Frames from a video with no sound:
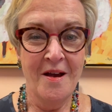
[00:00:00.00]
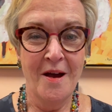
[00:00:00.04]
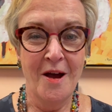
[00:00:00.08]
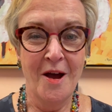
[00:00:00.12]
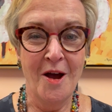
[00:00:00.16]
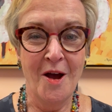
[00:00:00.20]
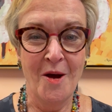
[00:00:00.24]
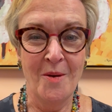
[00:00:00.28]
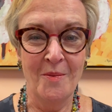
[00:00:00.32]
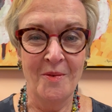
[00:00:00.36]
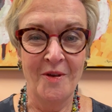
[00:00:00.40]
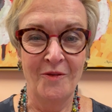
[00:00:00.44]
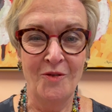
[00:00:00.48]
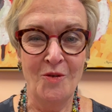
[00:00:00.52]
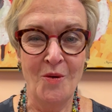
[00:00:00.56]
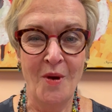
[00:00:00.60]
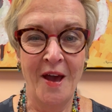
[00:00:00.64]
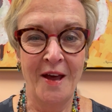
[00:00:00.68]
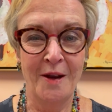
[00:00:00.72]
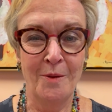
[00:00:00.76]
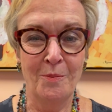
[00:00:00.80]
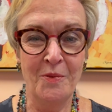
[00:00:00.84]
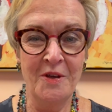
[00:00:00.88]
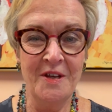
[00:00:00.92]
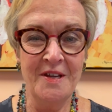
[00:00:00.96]
if you
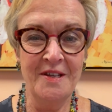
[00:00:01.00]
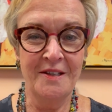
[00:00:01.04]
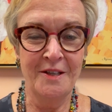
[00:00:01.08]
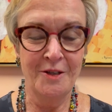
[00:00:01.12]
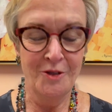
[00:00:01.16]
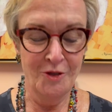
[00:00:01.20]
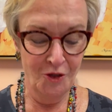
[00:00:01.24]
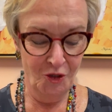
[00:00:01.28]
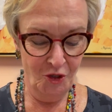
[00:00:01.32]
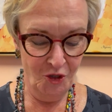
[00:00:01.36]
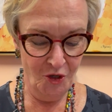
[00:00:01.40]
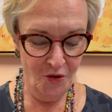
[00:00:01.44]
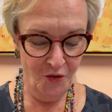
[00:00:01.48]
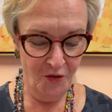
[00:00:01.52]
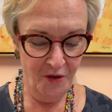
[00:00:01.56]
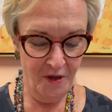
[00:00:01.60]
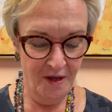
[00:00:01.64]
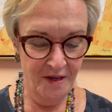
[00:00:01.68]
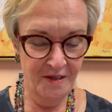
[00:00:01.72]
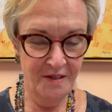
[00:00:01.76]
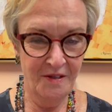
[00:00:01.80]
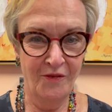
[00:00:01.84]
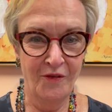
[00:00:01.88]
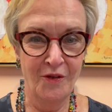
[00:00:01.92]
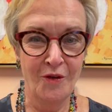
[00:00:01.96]
had a piece in the
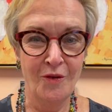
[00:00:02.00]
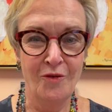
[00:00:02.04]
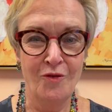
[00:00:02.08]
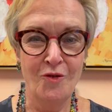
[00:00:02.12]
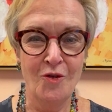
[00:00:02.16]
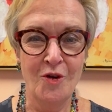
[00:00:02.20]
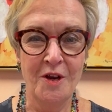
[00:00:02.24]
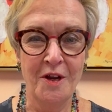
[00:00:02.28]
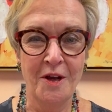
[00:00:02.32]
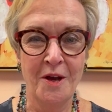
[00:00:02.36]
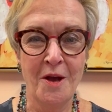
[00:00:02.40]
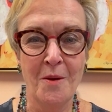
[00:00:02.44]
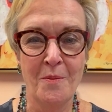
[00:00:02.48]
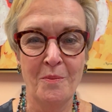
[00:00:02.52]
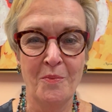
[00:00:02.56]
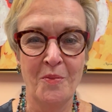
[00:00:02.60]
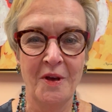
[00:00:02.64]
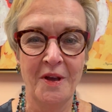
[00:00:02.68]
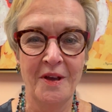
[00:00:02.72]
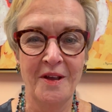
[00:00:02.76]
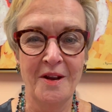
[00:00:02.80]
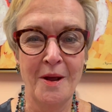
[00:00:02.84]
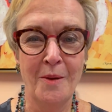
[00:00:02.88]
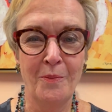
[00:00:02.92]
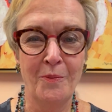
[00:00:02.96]
showcase, feel free to come
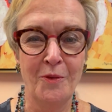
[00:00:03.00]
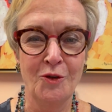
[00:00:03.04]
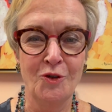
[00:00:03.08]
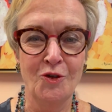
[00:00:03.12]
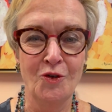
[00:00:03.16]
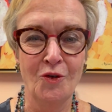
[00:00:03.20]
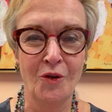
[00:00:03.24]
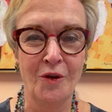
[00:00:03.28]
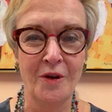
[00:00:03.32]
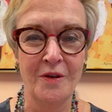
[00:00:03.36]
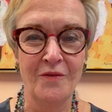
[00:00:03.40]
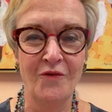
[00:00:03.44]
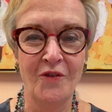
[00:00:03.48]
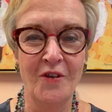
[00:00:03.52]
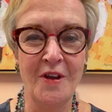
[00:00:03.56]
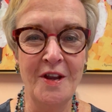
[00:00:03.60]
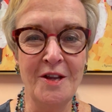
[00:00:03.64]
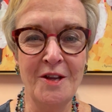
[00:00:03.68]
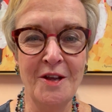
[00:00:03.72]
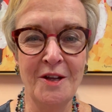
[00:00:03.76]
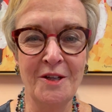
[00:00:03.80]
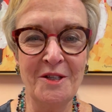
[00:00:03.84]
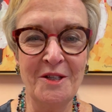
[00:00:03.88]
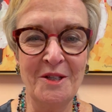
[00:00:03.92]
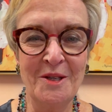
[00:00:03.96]
pick it up at your
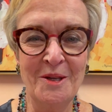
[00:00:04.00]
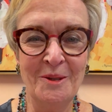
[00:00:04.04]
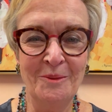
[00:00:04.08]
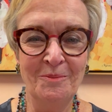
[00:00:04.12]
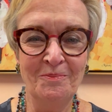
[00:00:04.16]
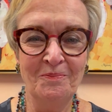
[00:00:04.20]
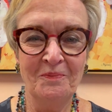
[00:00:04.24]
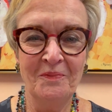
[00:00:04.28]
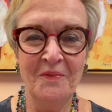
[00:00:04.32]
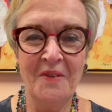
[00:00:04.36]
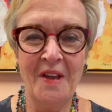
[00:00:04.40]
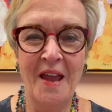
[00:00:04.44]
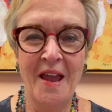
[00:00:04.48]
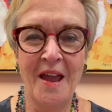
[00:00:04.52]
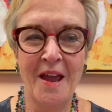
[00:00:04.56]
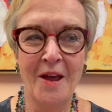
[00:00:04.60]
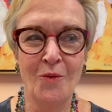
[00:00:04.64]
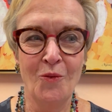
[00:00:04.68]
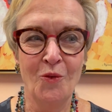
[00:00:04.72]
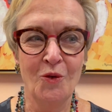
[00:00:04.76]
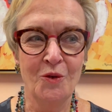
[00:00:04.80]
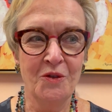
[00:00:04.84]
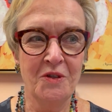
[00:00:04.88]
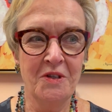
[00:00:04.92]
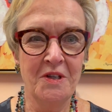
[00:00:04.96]
convenience and
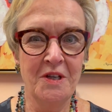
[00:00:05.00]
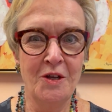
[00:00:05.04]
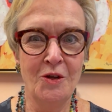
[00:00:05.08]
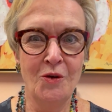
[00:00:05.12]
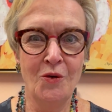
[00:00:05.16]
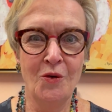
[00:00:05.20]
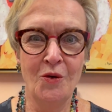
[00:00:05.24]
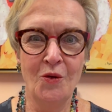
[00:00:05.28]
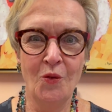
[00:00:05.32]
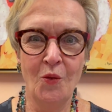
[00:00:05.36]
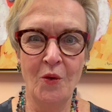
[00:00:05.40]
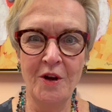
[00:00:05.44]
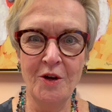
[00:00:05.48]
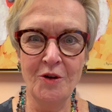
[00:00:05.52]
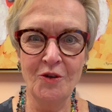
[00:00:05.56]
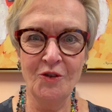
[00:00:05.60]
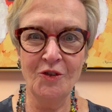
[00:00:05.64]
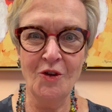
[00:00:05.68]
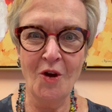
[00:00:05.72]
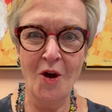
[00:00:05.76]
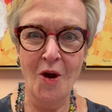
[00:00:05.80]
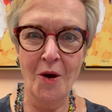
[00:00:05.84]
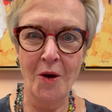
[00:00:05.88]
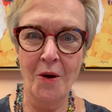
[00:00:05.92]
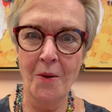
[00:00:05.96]
we'll see who the winners
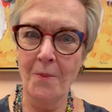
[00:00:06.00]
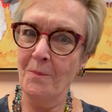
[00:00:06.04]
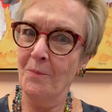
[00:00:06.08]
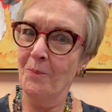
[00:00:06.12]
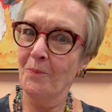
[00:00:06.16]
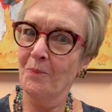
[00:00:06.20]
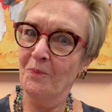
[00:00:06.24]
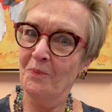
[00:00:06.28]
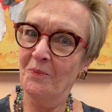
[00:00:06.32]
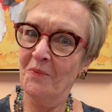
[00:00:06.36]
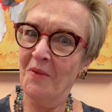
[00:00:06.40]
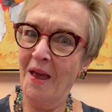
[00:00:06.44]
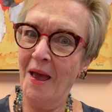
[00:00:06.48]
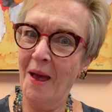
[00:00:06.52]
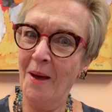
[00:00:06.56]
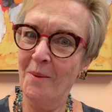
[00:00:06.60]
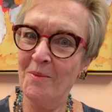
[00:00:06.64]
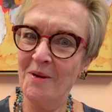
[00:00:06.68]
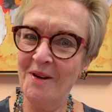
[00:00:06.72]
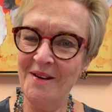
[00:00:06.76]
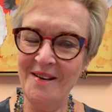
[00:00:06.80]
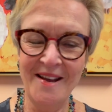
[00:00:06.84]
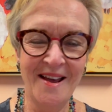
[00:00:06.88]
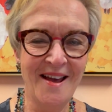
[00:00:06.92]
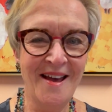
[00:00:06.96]
are.
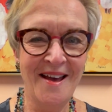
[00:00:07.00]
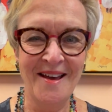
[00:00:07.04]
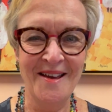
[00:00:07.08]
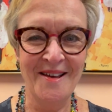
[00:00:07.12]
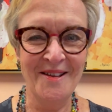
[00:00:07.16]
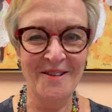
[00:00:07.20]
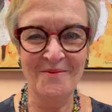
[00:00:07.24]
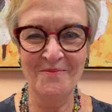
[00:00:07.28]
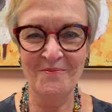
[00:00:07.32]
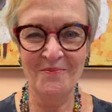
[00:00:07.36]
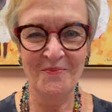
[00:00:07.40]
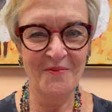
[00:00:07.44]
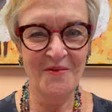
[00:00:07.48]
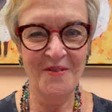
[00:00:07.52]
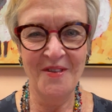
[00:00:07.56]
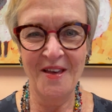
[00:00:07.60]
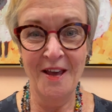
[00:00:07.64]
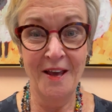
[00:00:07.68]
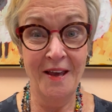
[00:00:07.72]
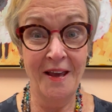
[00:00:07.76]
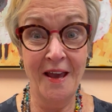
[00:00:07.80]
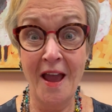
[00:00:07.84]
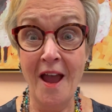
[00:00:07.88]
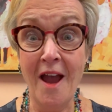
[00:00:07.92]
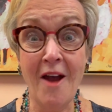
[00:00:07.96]
Happy day.
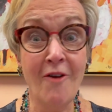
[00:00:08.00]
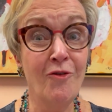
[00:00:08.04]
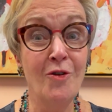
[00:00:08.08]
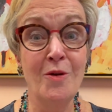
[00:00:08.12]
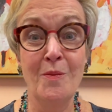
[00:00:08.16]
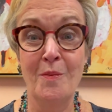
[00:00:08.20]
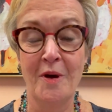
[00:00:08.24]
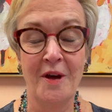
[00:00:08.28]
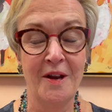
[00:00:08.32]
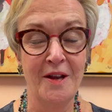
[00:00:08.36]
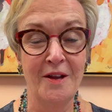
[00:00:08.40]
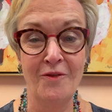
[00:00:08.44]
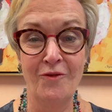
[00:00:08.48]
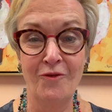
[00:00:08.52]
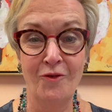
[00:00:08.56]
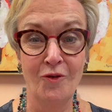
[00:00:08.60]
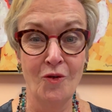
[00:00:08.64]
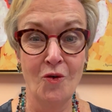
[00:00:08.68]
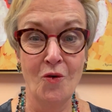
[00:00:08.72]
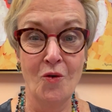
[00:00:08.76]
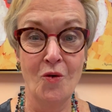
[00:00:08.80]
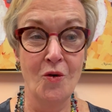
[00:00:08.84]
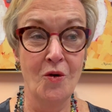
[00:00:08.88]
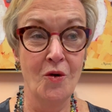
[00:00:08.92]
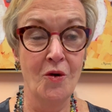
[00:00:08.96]
Thank everybody
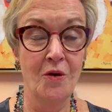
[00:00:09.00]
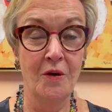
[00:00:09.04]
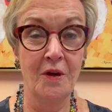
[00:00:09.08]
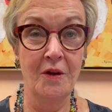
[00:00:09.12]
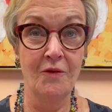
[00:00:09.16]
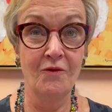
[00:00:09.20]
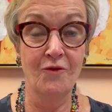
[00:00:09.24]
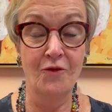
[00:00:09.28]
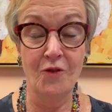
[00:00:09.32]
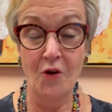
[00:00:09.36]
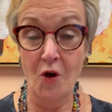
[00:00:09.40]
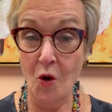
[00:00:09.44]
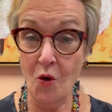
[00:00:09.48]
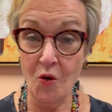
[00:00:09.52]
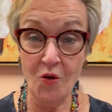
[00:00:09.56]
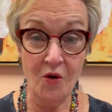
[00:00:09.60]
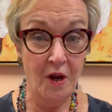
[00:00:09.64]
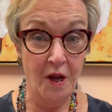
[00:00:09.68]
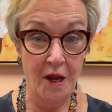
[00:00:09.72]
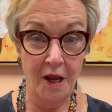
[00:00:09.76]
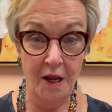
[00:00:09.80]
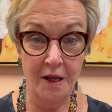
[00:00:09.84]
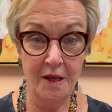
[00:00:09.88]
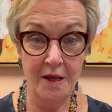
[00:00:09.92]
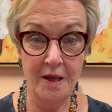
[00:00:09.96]
for
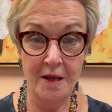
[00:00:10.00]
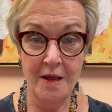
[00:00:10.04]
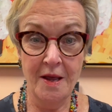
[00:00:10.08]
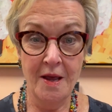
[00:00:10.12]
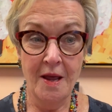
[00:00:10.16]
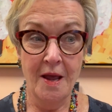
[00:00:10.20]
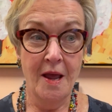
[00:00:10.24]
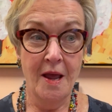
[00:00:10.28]
voting